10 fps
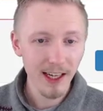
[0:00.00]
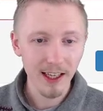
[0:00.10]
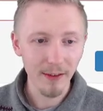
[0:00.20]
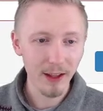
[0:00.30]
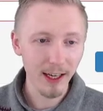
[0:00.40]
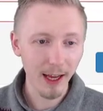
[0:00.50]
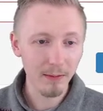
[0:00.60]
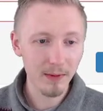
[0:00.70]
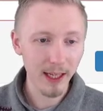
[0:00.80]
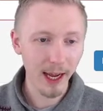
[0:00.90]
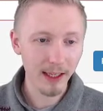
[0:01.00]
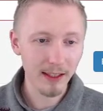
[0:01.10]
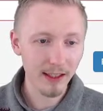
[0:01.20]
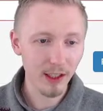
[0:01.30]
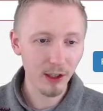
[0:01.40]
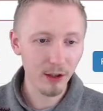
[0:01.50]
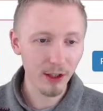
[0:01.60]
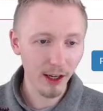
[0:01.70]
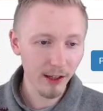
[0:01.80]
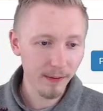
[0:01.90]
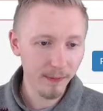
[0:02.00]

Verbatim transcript: Give it the name test user.